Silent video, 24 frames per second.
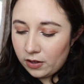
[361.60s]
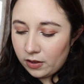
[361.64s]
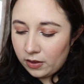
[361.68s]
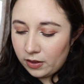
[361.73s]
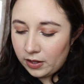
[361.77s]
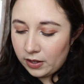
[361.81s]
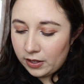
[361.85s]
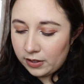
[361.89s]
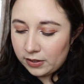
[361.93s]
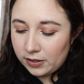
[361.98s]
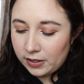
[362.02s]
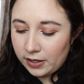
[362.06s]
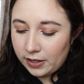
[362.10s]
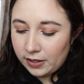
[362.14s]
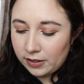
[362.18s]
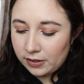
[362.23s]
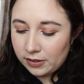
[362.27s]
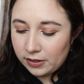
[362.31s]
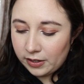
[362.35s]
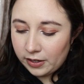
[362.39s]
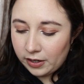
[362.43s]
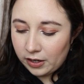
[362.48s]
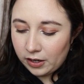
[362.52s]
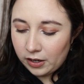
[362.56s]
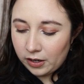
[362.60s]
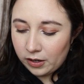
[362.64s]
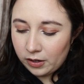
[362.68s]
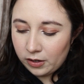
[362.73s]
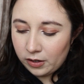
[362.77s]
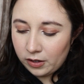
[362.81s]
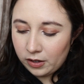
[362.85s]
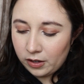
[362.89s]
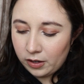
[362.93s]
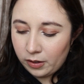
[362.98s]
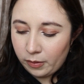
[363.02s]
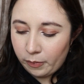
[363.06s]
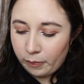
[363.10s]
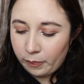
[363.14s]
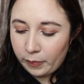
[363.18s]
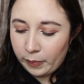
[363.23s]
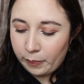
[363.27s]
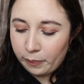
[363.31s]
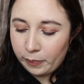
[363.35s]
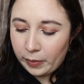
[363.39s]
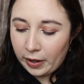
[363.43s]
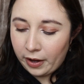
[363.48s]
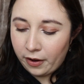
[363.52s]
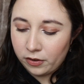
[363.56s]
this is their
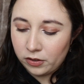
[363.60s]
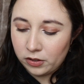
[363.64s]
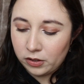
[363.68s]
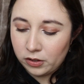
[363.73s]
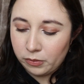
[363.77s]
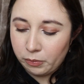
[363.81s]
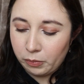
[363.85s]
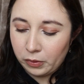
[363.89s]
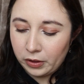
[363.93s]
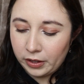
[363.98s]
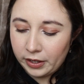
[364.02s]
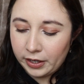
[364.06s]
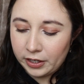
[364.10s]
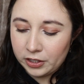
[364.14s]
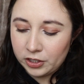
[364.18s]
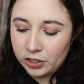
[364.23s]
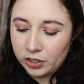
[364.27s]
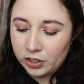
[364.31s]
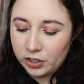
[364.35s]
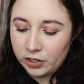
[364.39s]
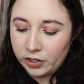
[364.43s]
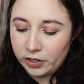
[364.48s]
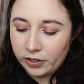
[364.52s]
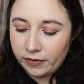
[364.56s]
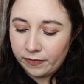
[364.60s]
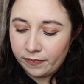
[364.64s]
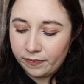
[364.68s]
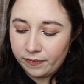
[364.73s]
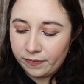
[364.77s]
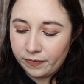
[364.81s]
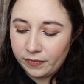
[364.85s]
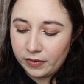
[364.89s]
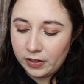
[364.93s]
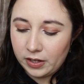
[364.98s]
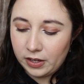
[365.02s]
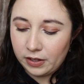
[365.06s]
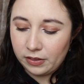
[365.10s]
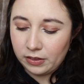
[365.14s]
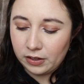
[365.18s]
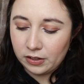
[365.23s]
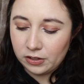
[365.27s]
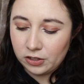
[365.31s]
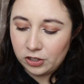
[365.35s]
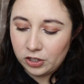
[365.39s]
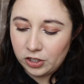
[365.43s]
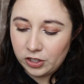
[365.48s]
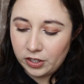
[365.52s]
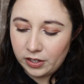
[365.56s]
powder blush in
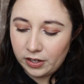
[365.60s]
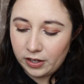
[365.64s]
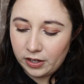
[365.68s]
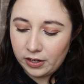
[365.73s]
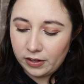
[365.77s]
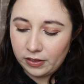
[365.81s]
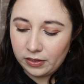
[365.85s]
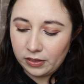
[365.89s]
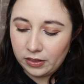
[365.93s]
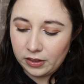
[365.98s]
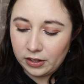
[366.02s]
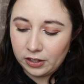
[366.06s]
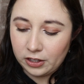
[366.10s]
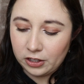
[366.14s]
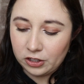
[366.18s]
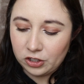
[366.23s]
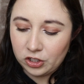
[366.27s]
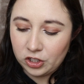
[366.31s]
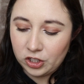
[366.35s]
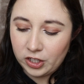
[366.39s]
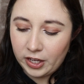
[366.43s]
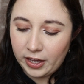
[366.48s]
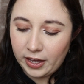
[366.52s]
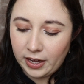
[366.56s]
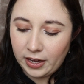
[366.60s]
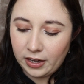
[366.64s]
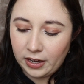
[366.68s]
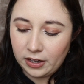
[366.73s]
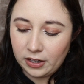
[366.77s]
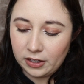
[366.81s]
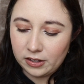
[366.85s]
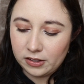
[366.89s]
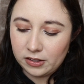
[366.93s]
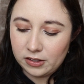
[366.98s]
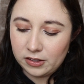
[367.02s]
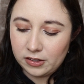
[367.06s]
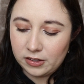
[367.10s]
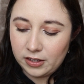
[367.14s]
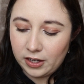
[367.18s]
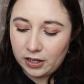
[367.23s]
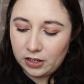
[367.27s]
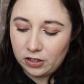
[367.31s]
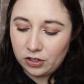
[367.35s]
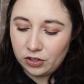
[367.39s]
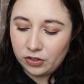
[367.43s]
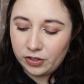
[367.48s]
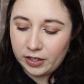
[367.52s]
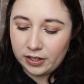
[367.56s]
the shade
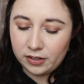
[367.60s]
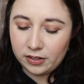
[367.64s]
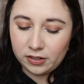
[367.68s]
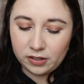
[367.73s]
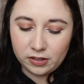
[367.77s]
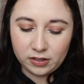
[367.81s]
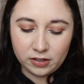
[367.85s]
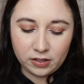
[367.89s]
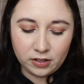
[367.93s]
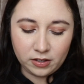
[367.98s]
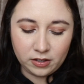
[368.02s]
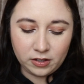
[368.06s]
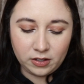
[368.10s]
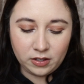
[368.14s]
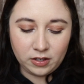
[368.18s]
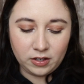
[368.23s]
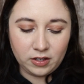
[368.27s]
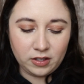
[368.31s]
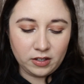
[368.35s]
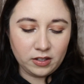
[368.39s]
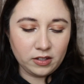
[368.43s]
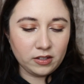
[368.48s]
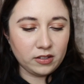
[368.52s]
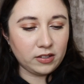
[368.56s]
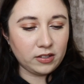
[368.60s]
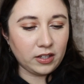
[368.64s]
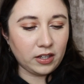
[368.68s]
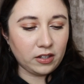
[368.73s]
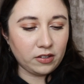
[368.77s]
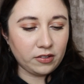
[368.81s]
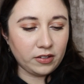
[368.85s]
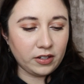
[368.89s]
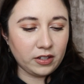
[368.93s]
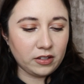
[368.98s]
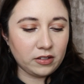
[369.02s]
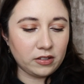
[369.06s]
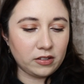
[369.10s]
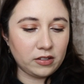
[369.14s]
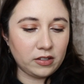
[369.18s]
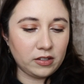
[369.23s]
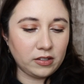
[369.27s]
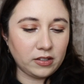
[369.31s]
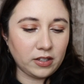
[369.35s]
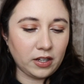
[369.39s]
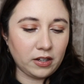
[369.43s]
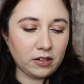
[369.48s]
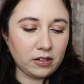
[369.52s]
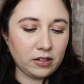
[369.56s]
Sundress. Sundress?
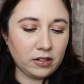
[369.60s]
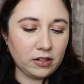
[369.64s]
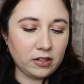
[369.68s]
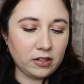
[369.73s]
Is that?